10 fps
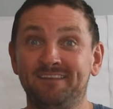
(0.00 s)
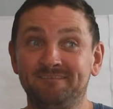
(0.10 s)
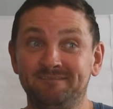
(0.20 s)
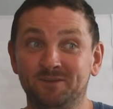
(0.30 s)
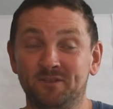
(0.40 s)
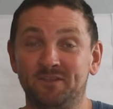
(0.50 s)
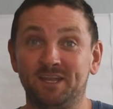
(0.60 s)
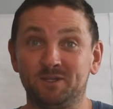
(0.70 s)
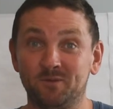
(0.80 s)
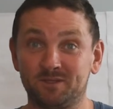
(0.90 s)
of know that they're
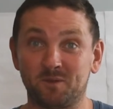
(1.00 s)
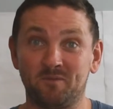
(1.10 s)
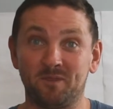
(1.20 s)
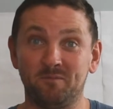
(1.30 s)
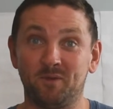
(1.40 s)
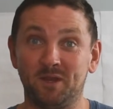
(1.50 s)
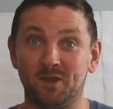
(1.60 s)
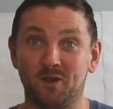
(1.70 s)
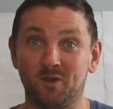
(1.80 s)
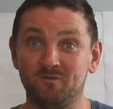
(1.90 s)
doing something, but you're
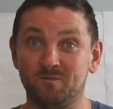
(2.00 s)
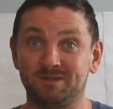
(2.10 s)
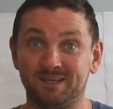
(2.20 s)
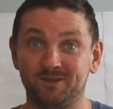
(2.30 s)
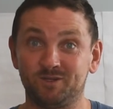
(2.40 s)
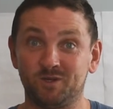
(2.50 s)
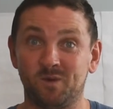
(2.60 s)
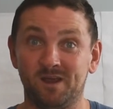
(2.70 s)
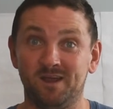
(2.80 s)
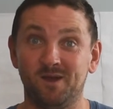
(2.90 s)
not 100%
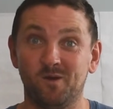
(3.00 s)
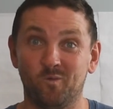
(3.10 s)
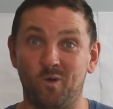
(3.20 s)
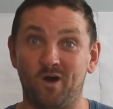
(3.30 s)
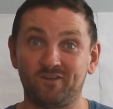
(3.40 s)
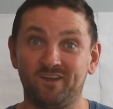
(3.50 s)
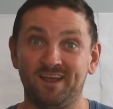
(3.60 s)
sure what.